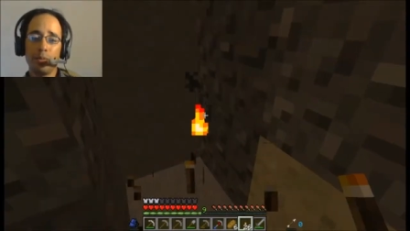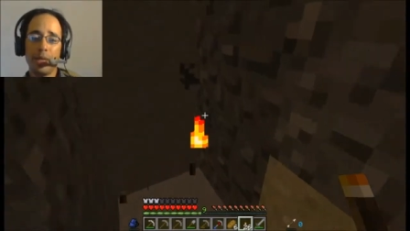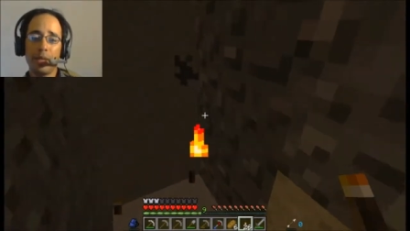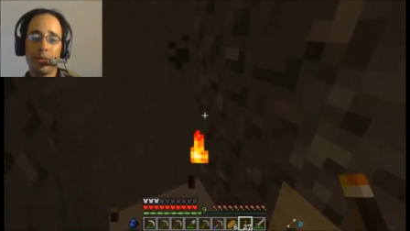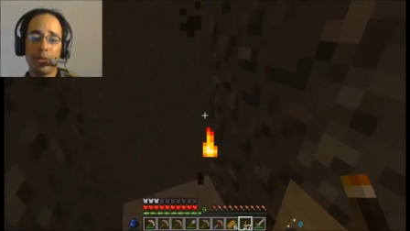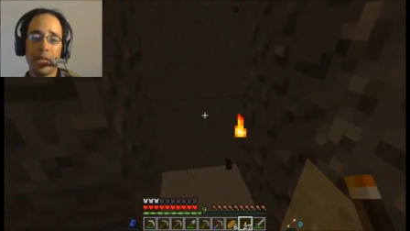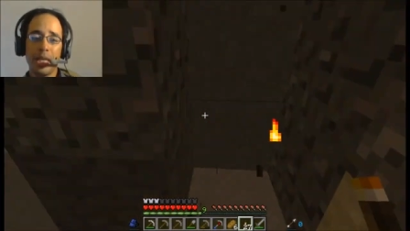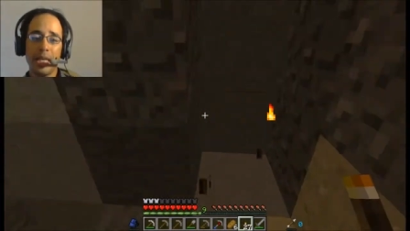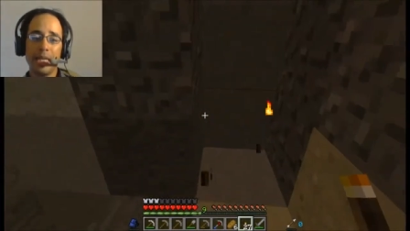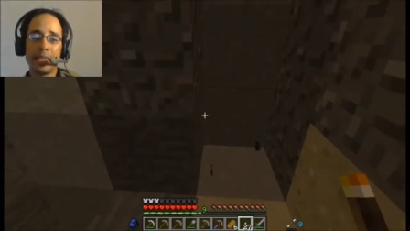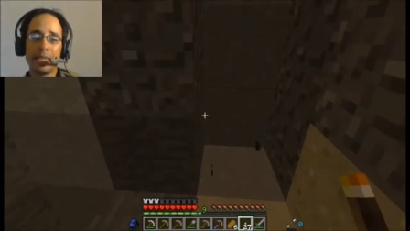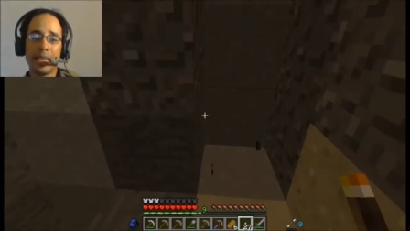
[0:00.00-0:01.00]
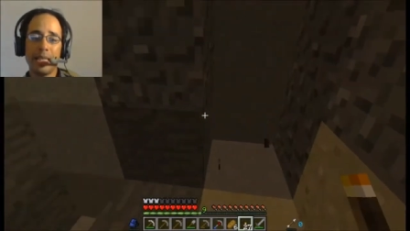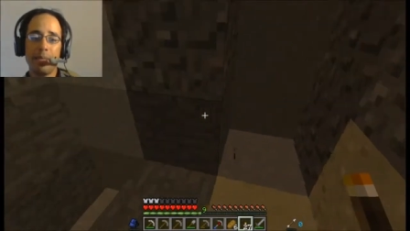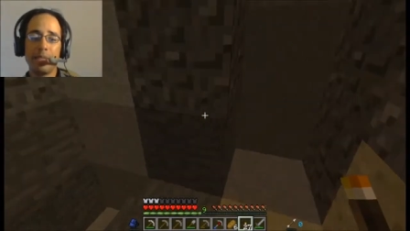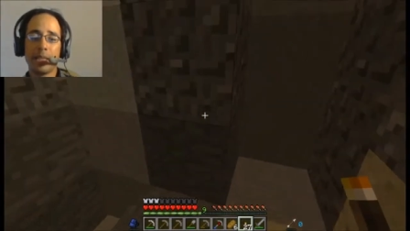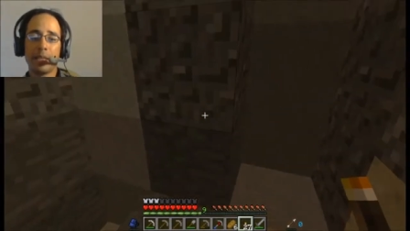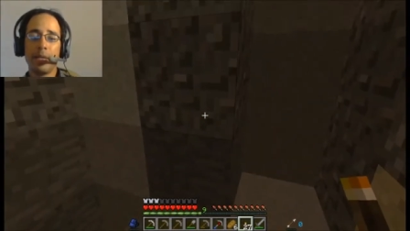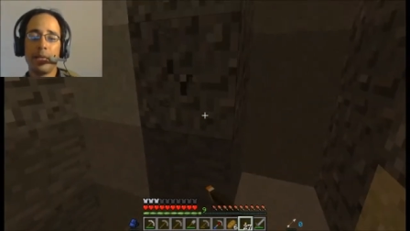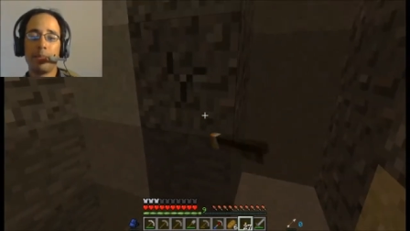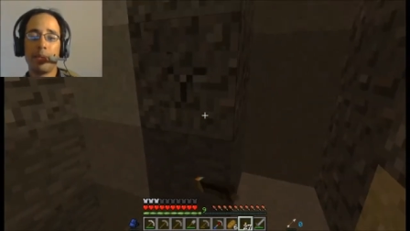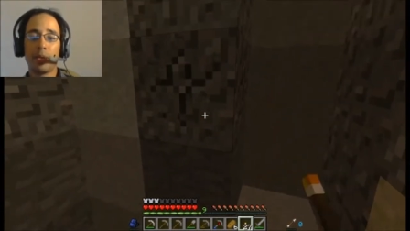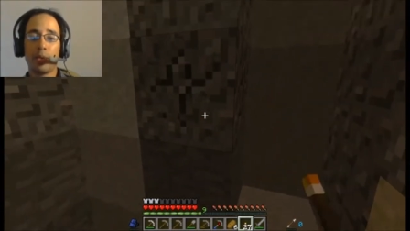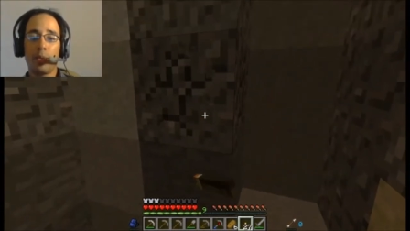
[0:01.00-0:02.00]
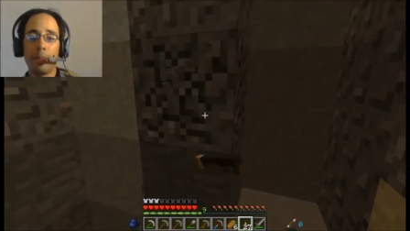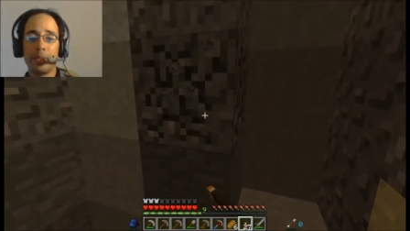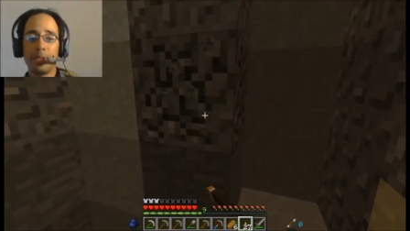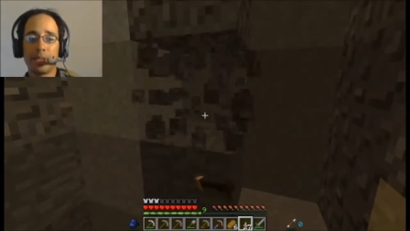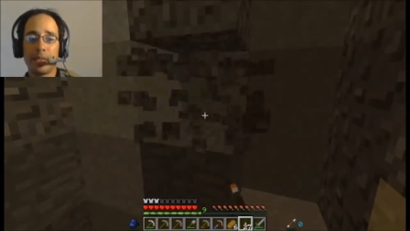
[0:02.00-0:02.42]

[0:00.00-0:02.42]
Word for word: to bigger things, and that means I can make bigger